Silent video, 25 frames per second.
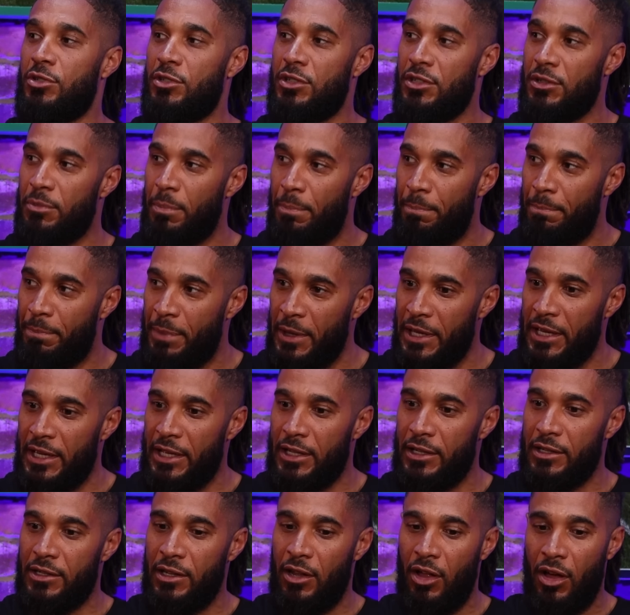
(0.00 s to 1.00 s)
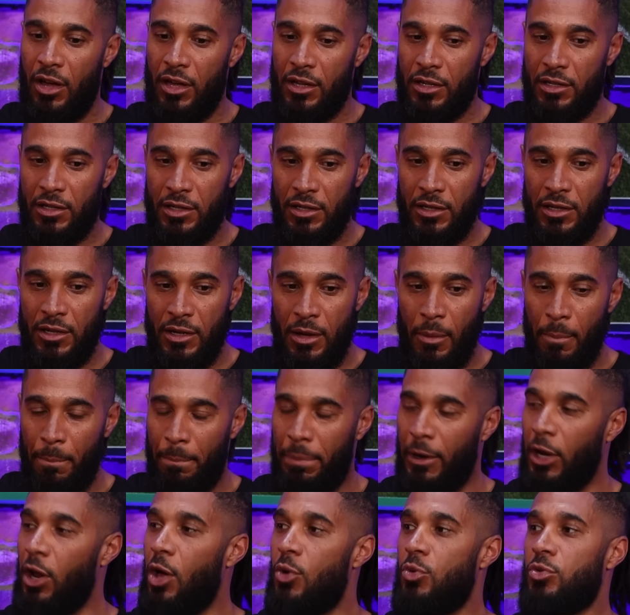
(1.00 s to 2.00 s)
were just being like
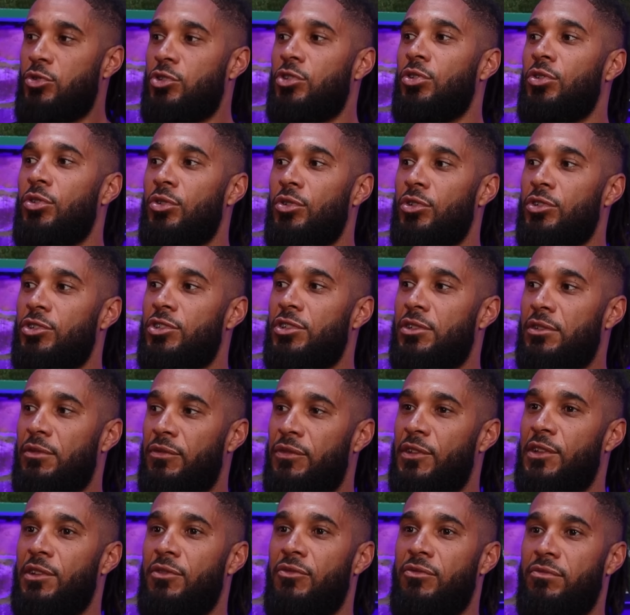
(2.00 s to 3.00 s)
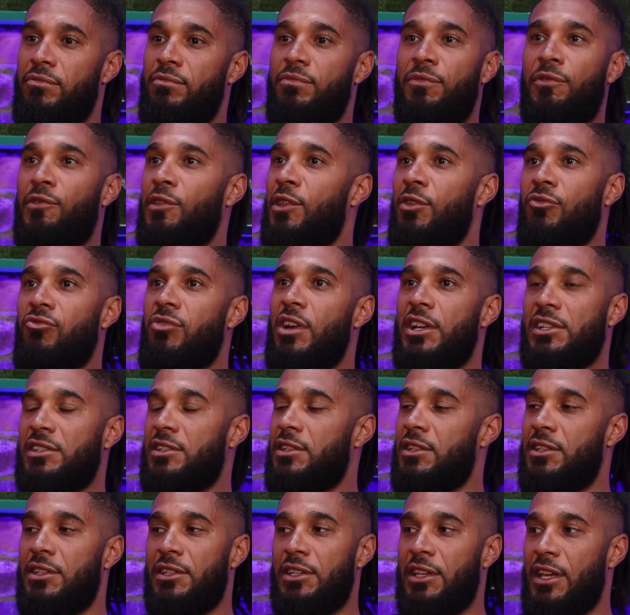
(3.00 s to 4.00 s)
blowtorched for the for the
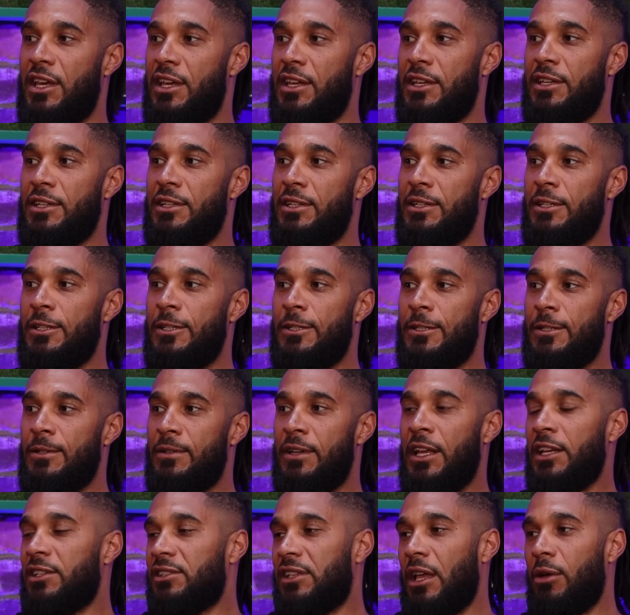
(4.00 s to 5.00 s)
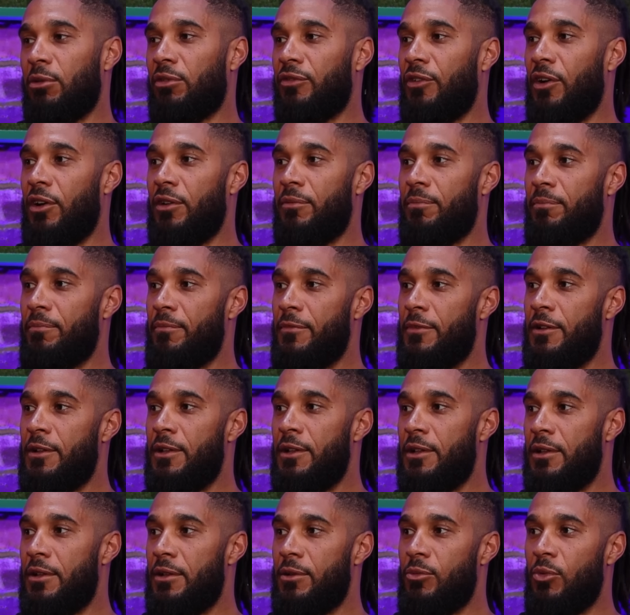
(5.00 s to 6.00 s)
rest of the day. Next day was fine,
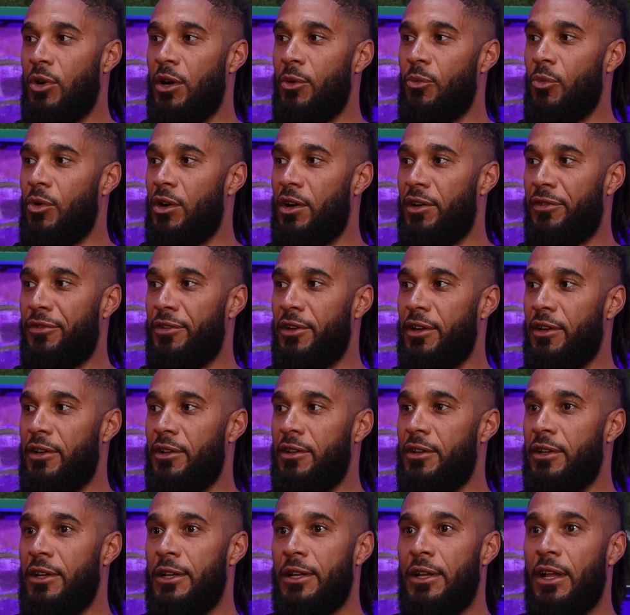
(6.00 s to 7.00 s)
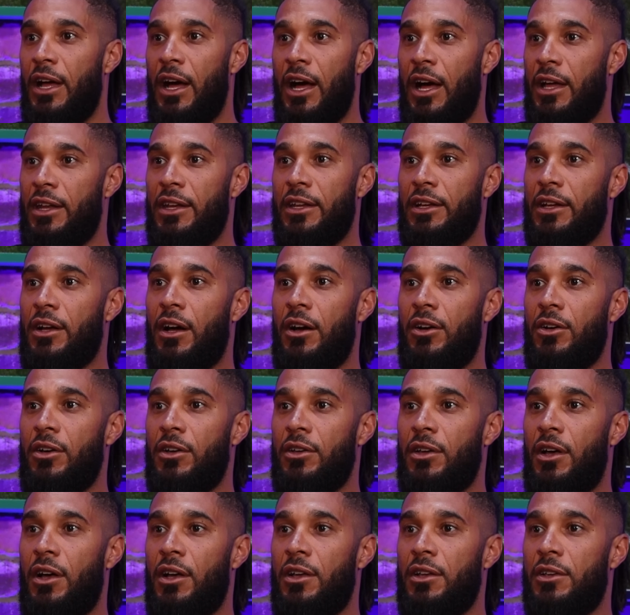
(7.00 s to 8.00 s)
weren't worth it. And I,
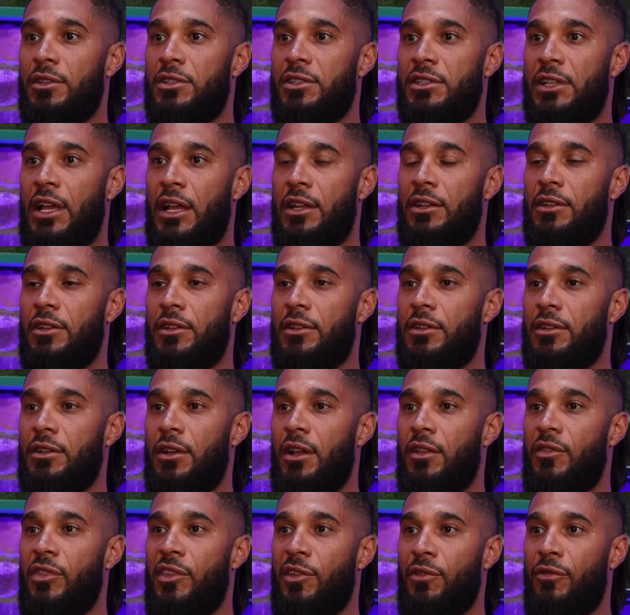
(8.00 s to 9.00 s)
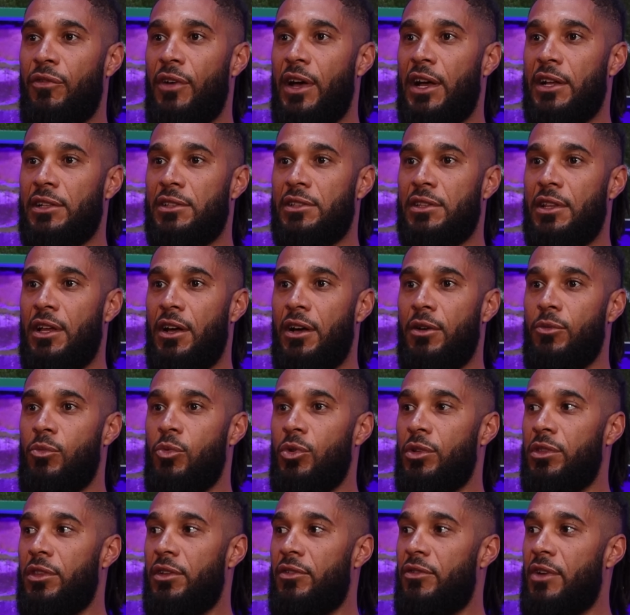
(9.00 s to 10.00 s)
I, I stand on the fact that I
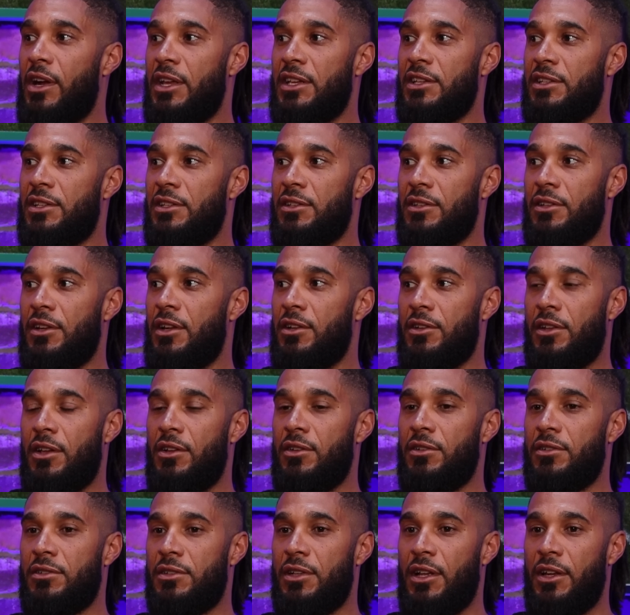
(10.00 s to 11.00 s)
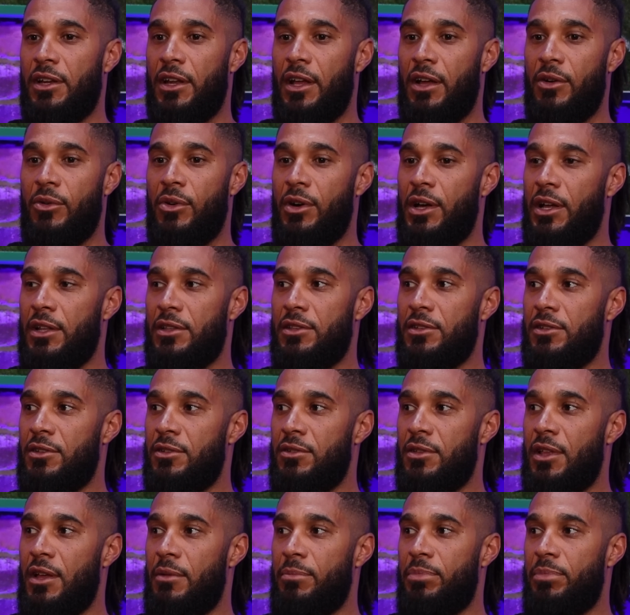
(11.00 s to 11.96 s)
won the races, and I don't understand how I had to